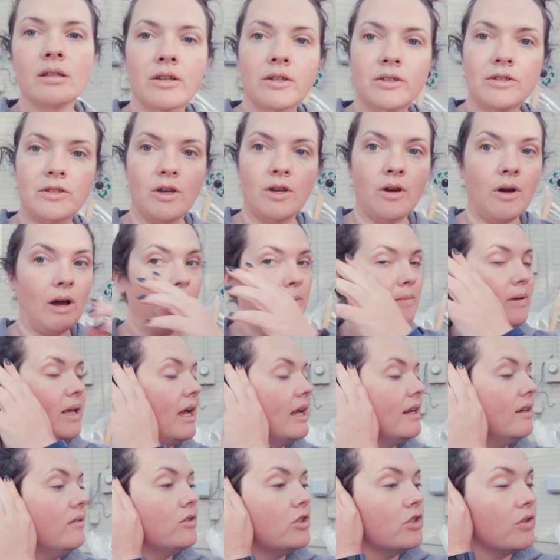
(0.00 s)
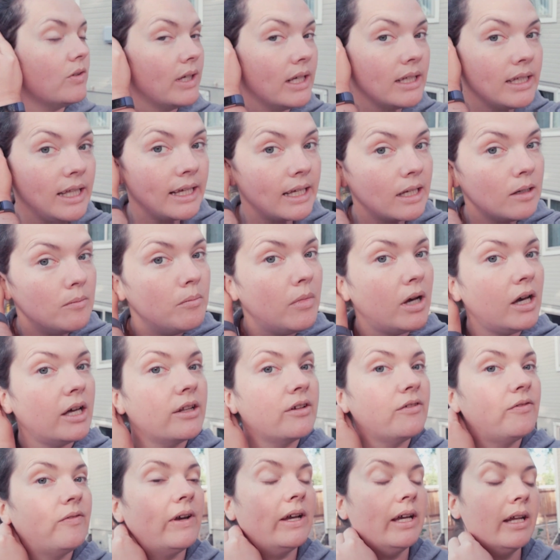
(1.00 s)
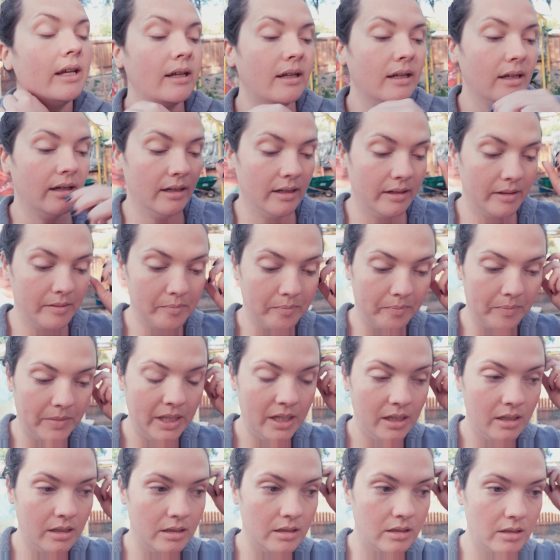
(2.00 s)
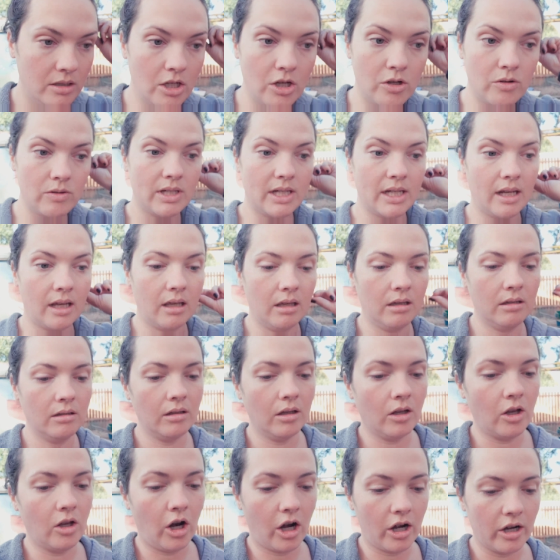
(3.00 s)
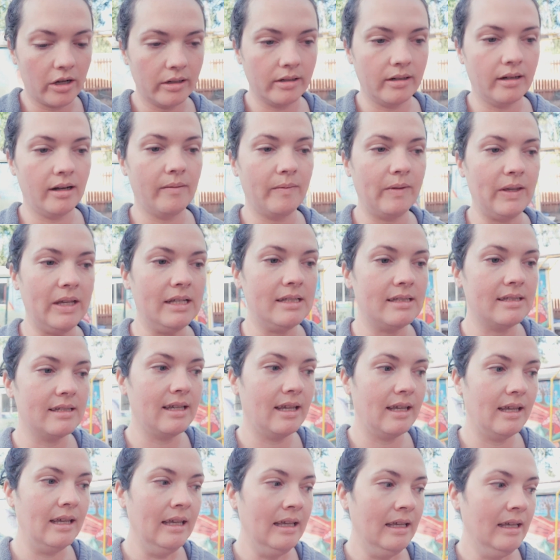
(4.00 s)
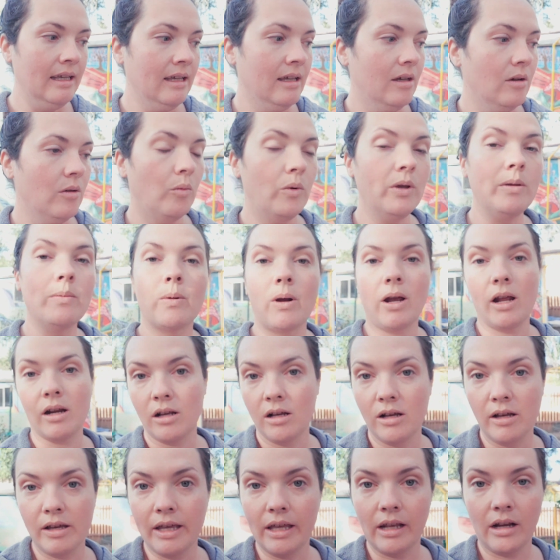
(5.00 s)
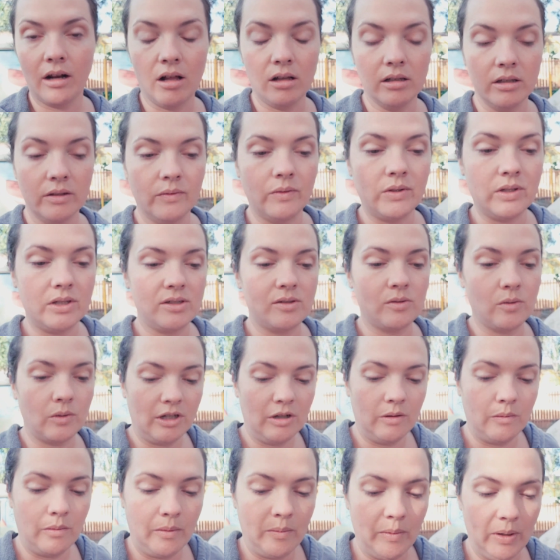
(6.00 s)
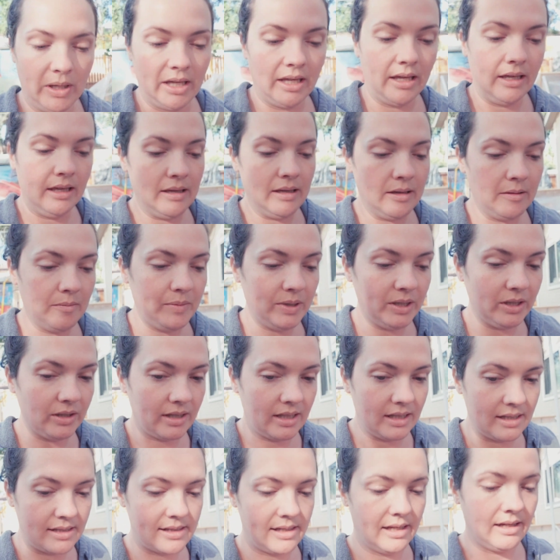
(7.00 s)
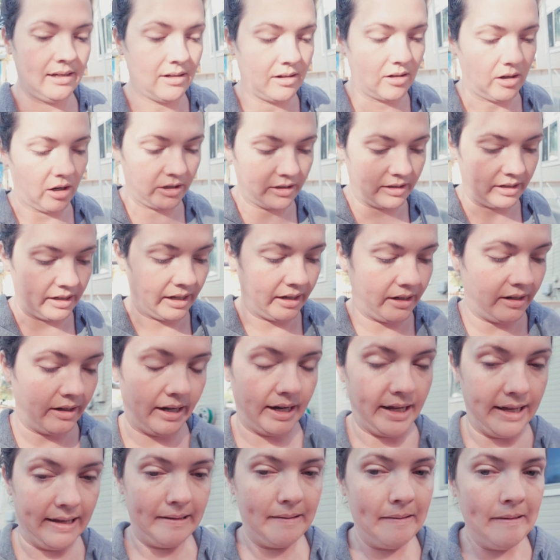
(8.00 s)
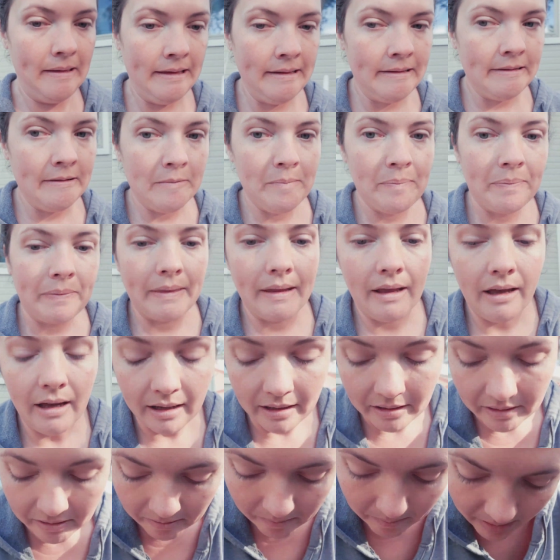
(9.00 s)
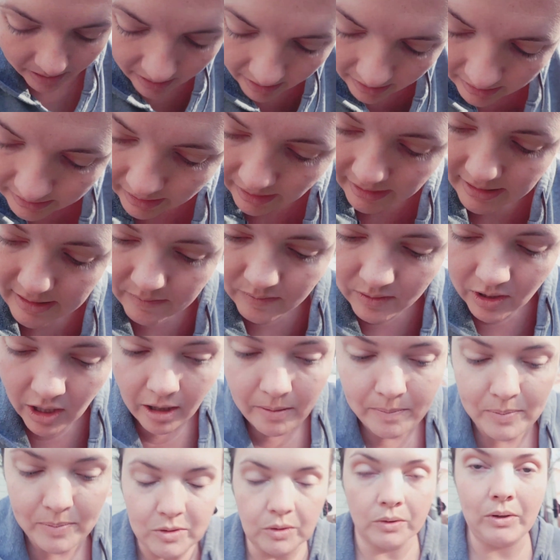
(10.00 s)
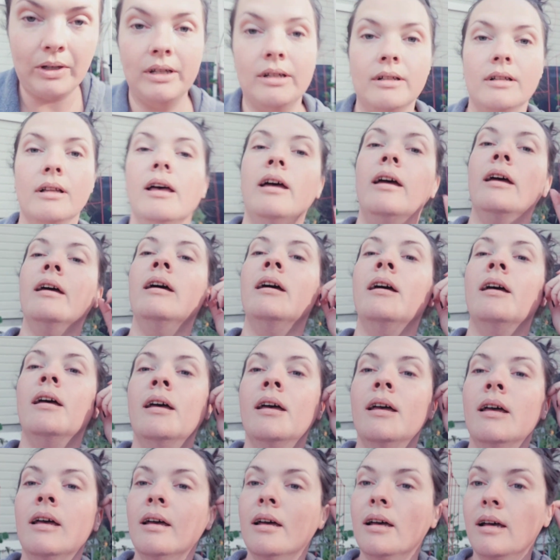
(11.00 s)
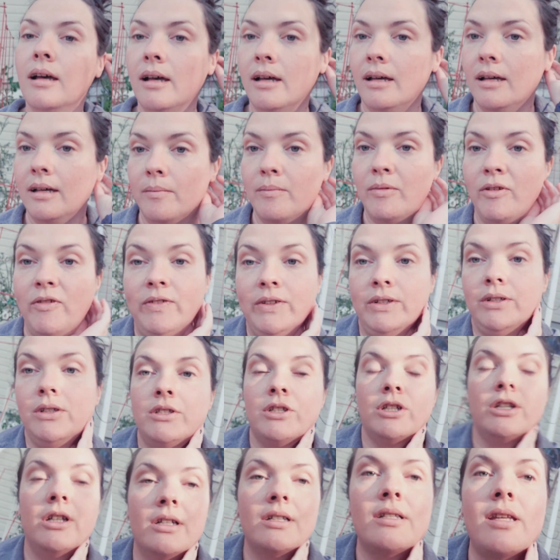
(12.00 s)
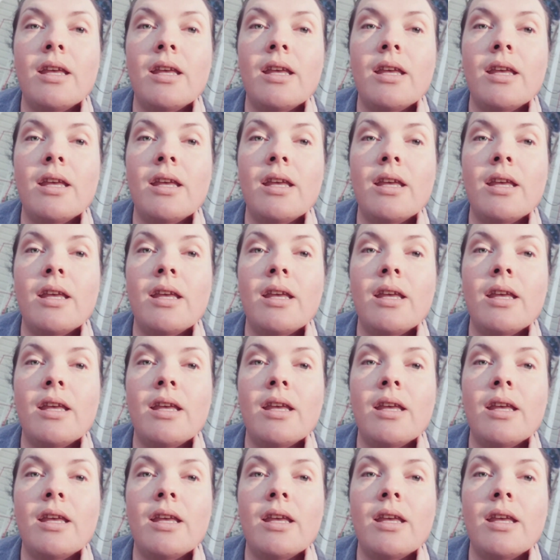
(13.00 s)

So I'm kind of doing like a modified no dig garden. Obviously we brought in all of this soil when we built this garden area. Lots of topsoil, fill dirt,